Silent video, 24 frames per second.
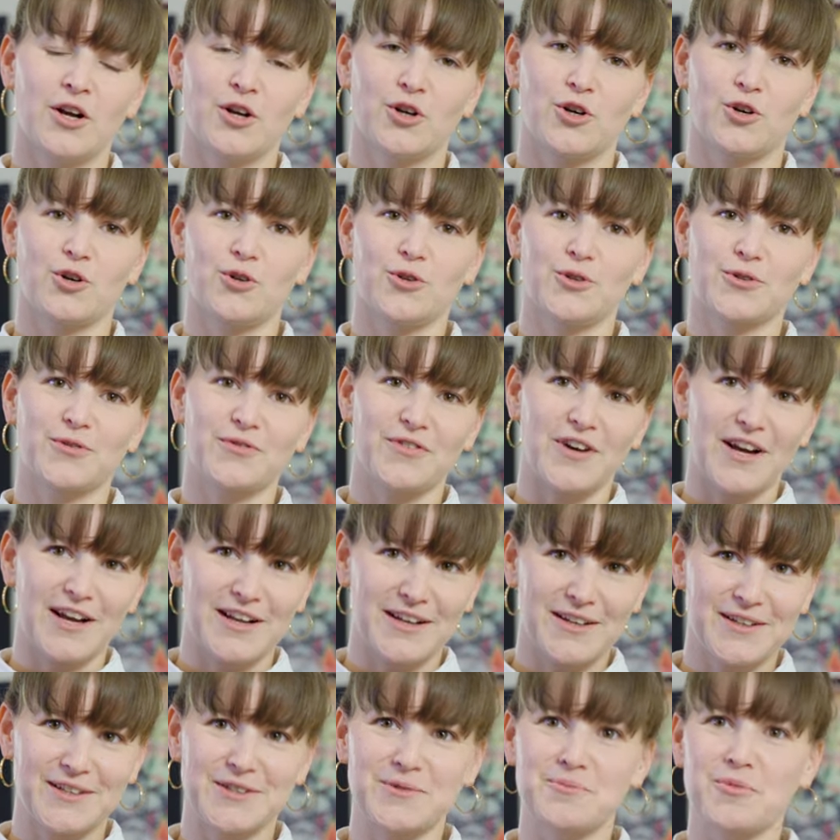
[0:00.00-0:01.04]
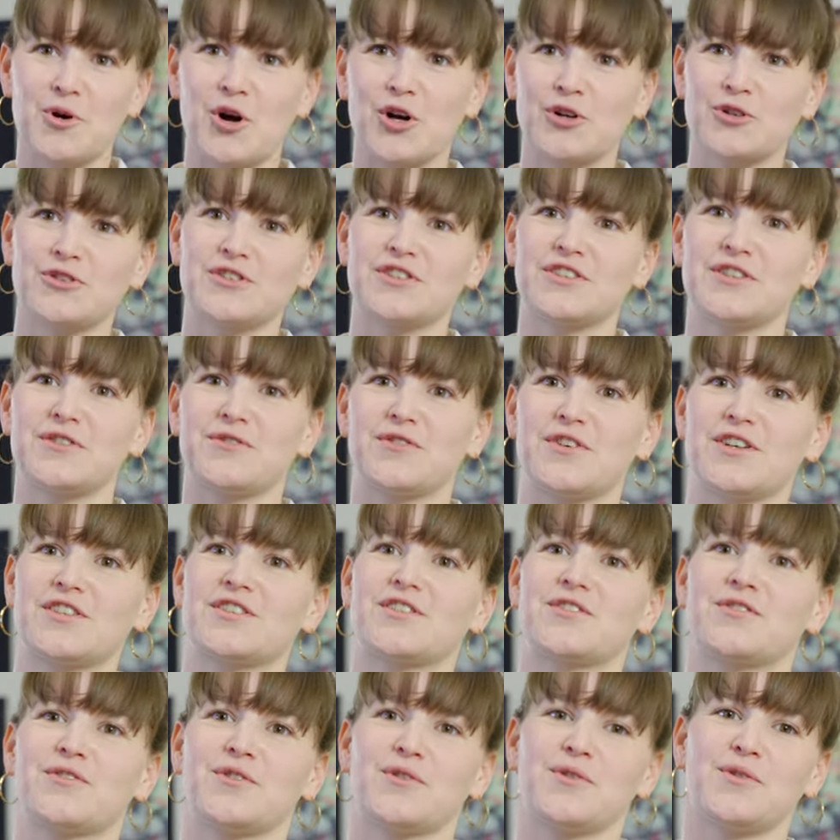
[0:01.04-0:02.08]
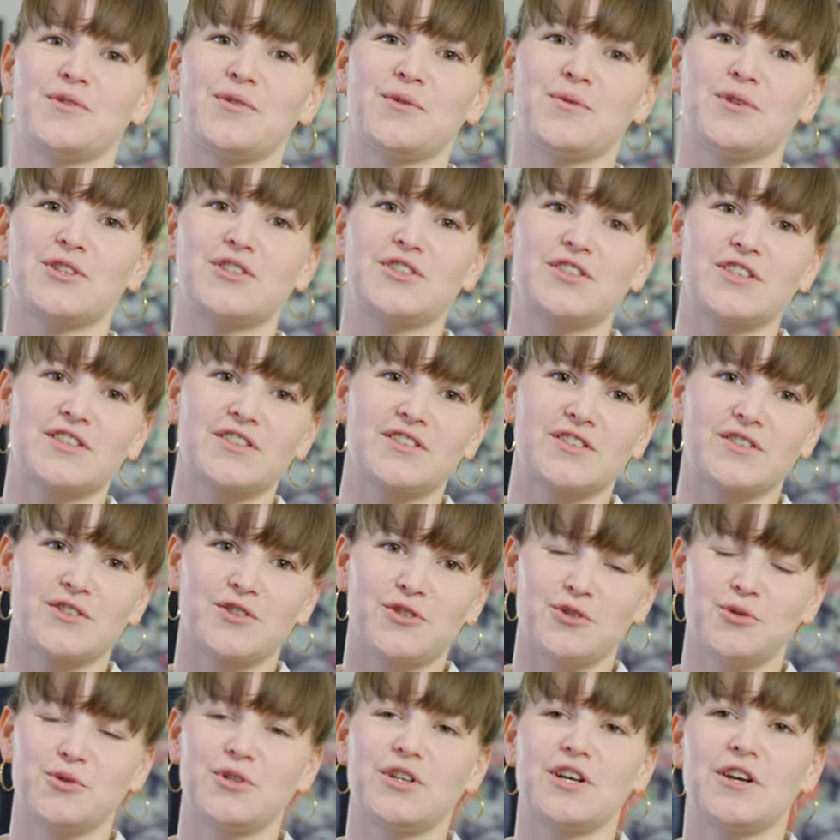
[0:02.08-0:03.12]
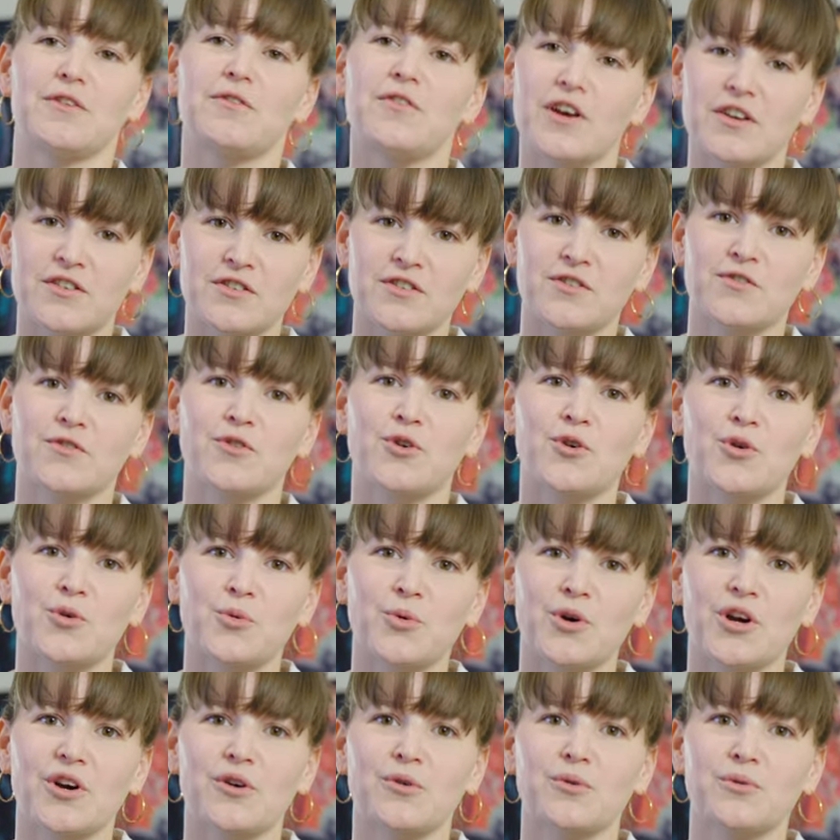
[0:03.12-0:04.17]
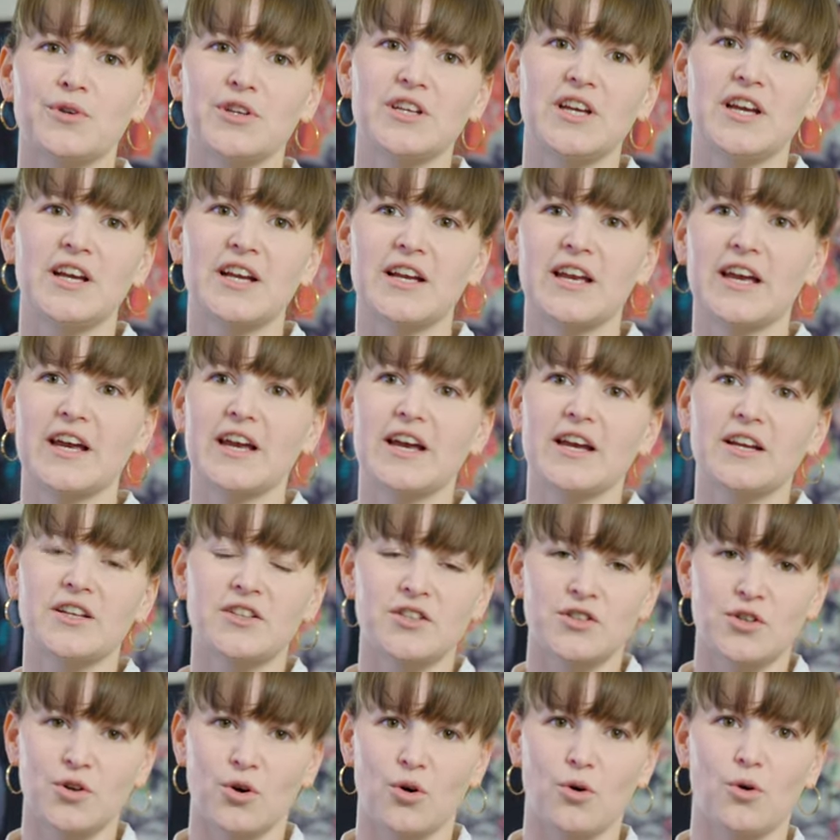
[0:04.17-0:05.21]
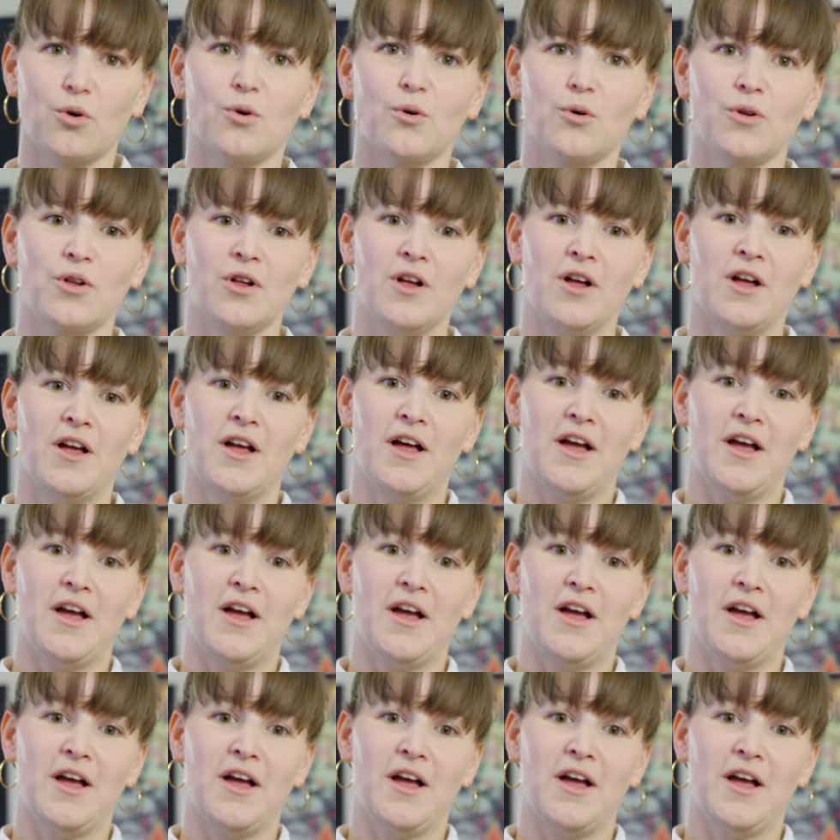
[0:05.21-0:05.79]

called Vejle Democracy Festival, which is a two-day festival where we engage the whole